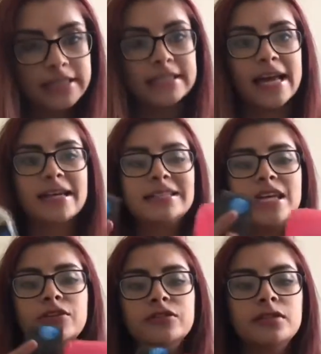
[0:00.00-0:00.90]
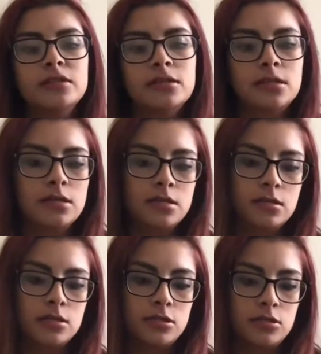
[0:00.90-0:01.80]
snack containers.
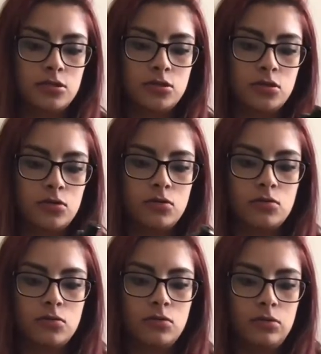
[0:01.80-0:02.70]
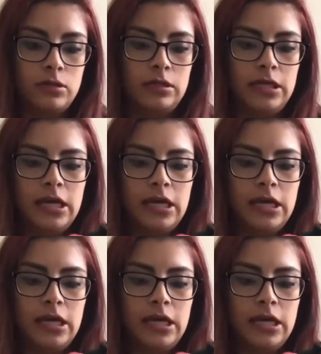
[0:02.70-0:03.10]
So he